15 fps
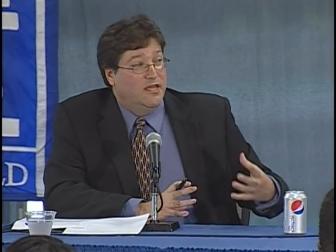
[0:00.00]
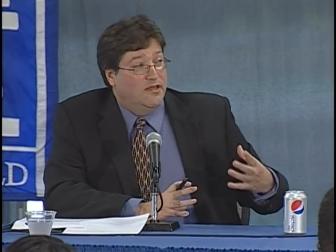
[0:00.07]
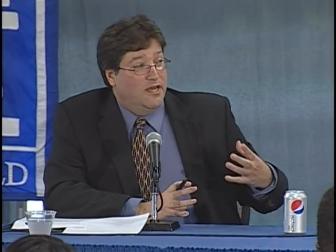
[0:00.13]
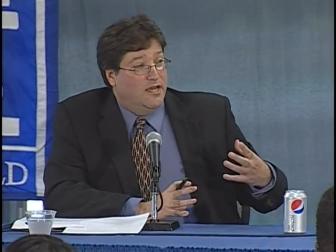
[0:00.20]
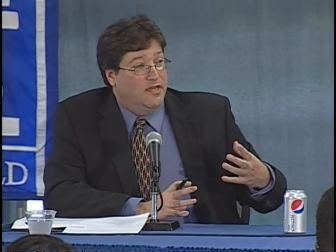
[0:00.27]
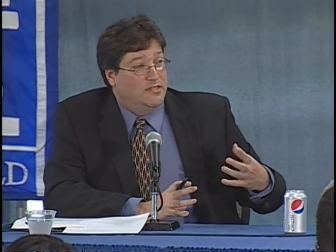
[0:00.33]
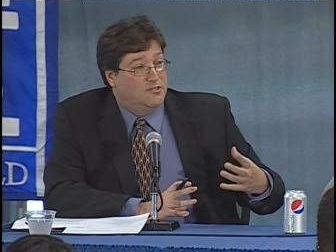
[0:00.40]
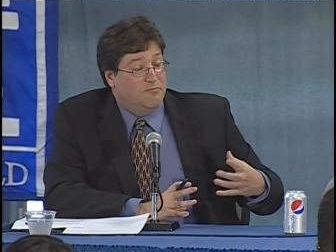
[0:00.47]

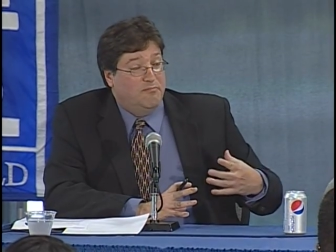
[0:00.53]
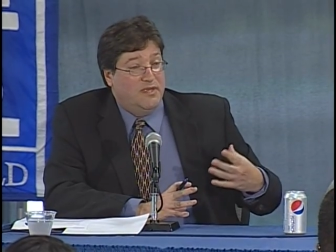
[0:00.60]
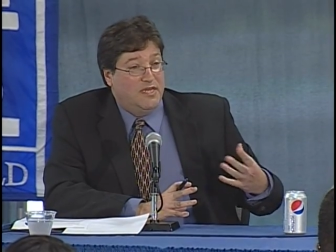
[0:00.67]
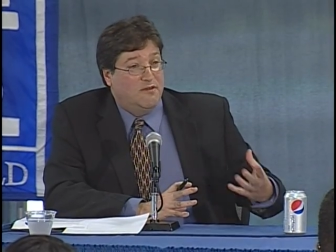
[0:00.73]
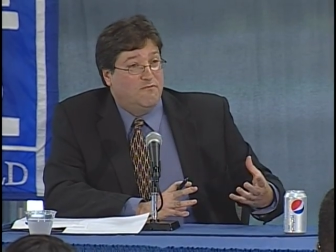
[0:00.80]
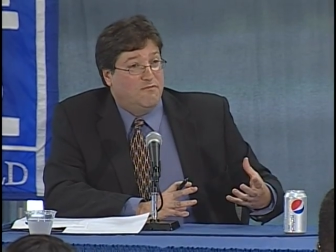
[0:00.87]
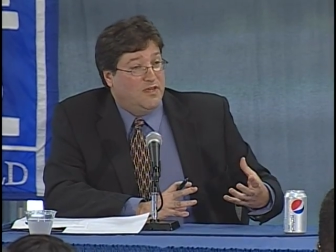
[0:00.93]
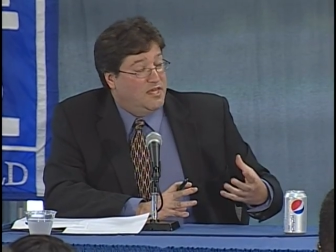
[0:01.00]
uh, to
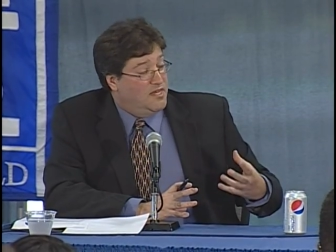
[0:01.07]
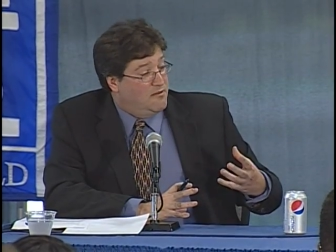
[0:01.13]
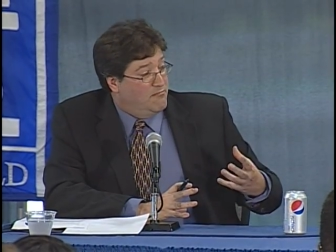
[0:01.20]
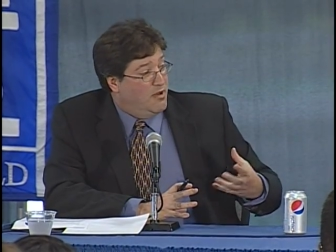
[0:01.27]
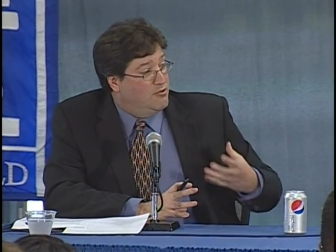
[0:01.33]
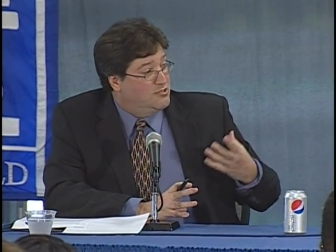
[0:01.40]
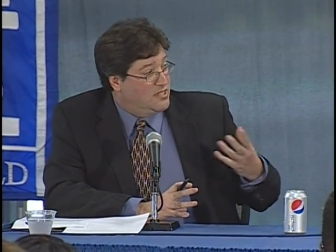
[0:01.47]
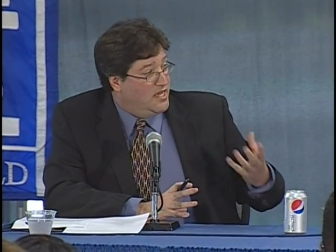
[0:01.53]
benefit, in
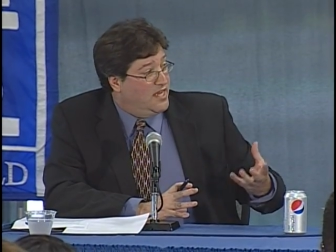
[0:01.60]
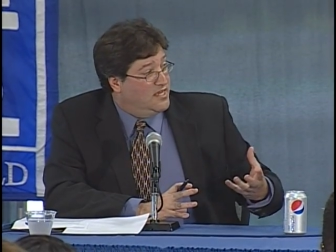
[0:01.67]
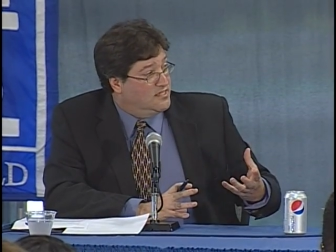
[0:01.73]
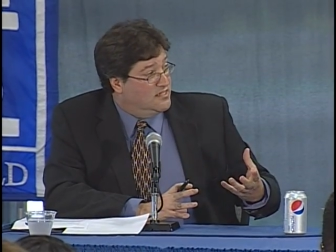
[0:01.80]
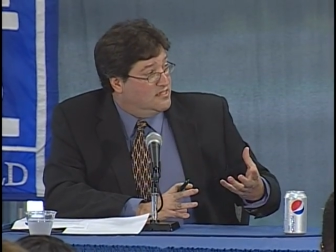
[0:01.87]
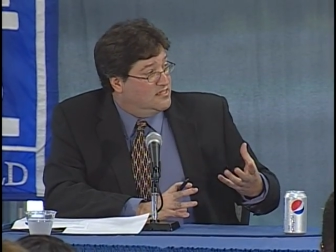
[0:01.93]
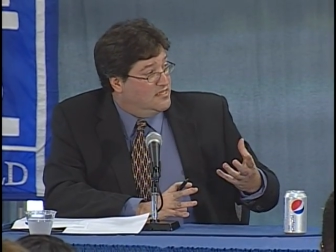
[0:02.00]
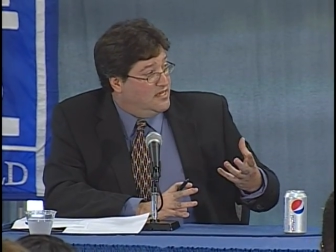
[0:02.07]
most
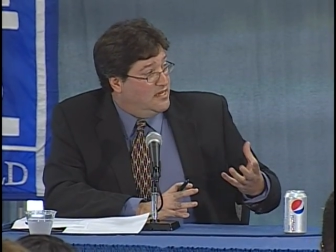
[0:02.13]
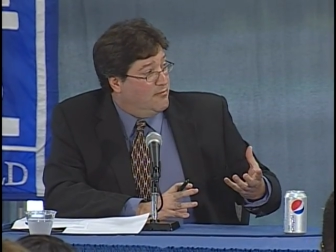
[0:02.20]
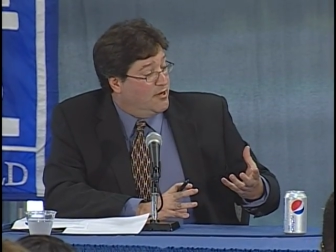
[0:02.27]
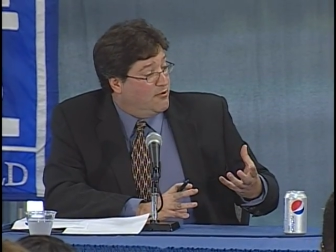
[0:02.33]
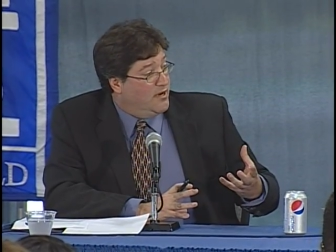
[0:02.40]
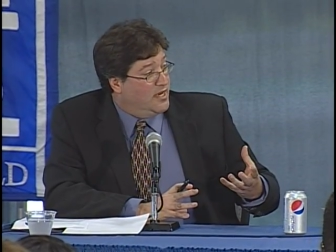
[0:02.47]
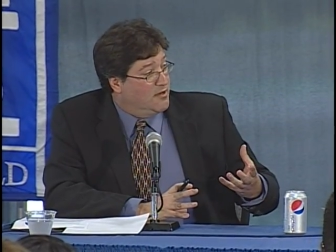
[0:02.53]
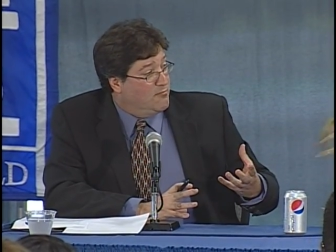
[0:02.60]
cases, the
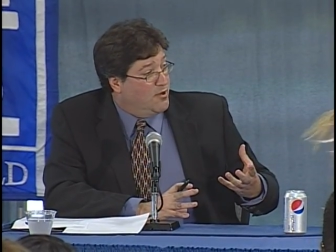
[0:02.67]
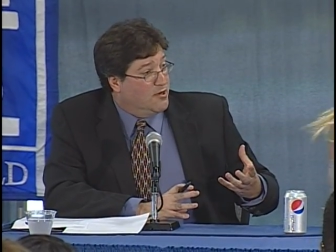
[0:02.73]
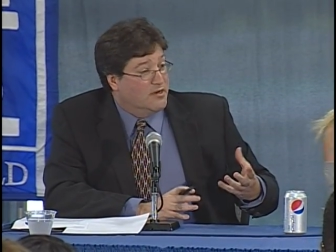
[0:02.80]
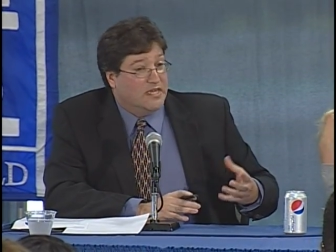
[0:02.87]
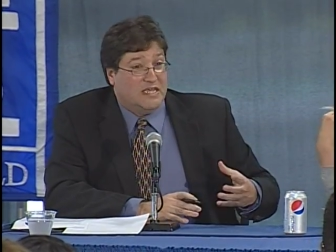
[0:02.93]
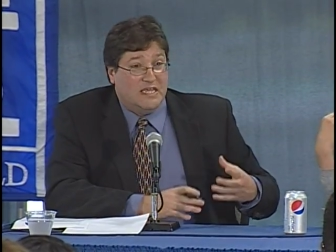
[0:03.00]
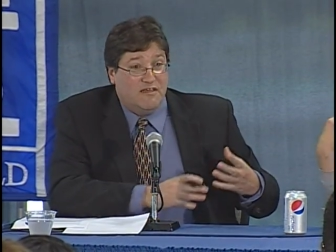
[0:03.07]
Democratic Party.